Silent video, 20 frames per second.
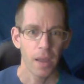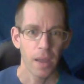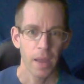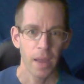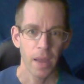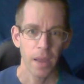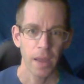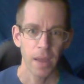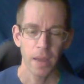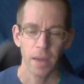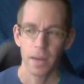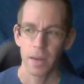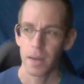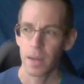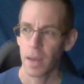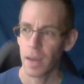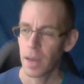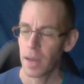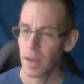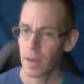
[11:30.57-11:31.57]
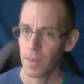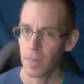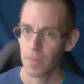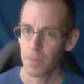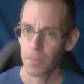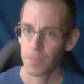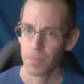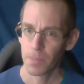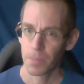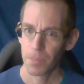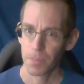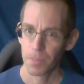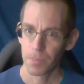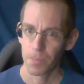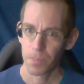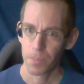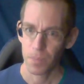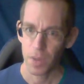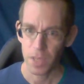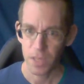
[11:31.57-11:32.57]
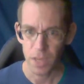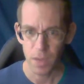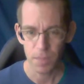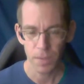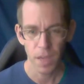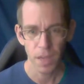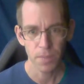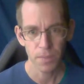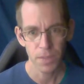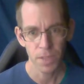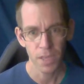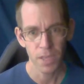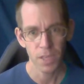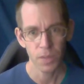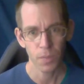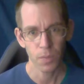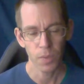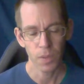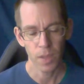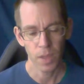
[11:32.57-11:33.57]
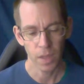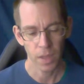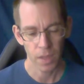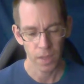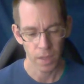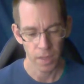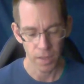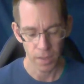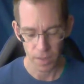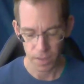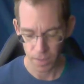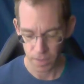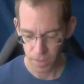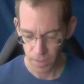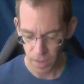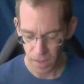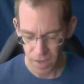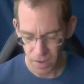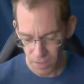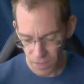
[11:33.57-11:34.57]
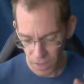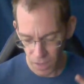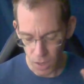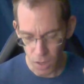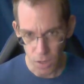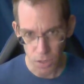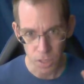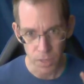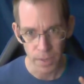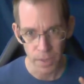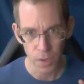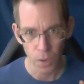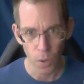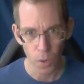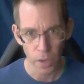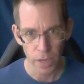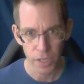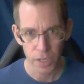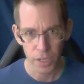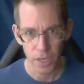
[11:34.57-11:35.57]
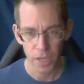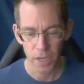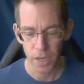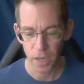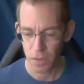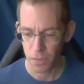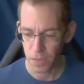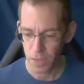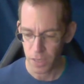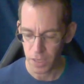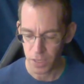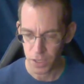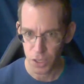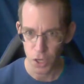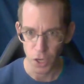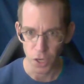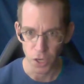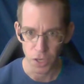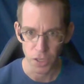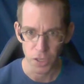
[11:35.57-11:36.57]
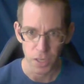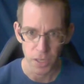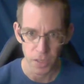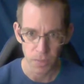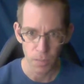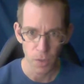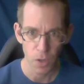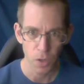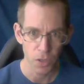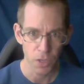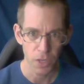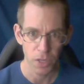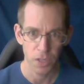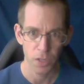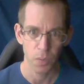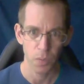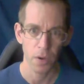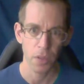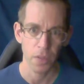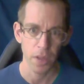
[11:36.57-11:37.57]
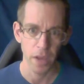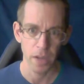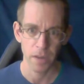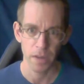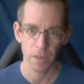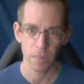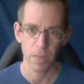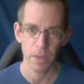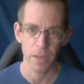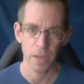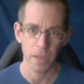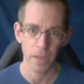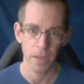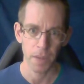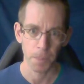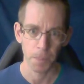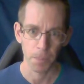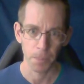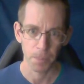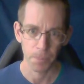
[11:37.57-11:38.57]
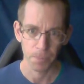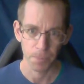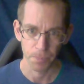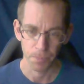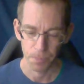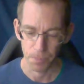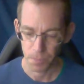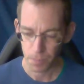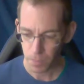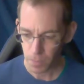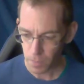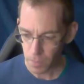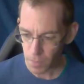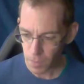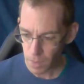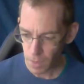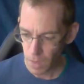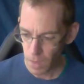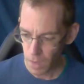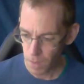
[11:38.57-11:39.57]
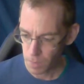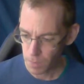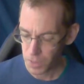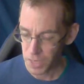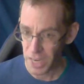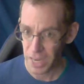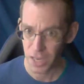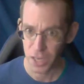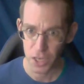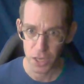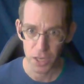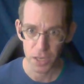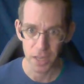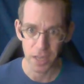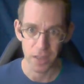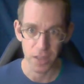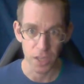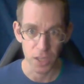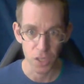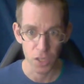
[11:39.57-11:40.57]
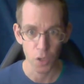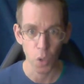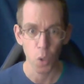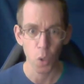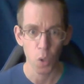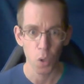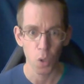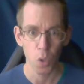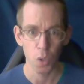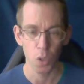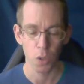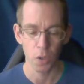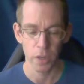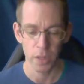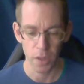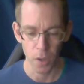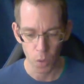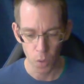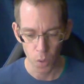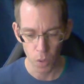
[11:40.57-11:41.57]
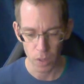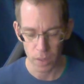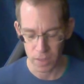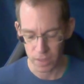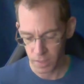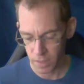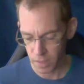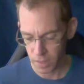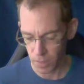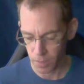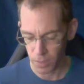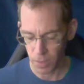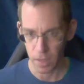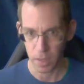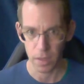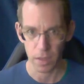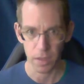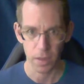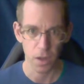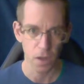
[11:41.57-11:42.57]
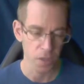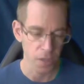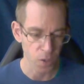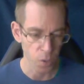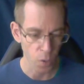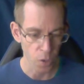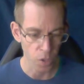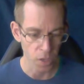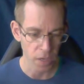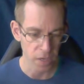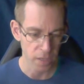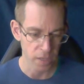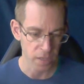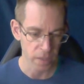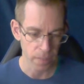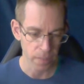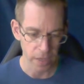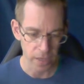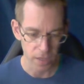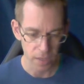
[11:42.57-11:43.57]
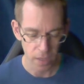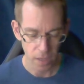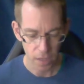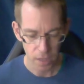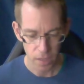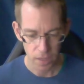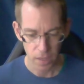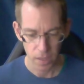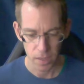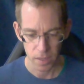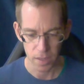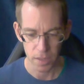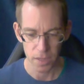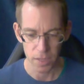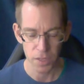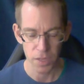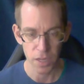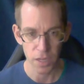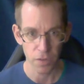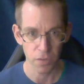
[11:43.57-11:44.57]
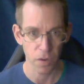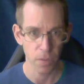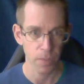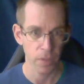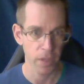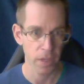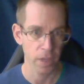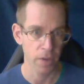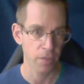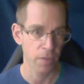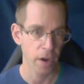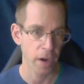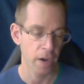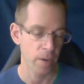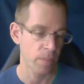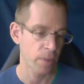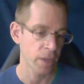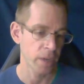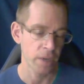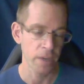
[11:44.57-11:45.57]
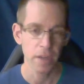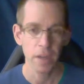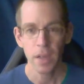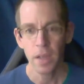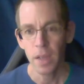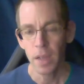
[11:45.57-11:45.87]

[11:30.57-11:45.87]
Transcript: And um, but sometimes these the kind of the ultimate origin of these jerks, these motions, were thought to be um, changes in the soul or in the or something called an organism as distinct from the environment,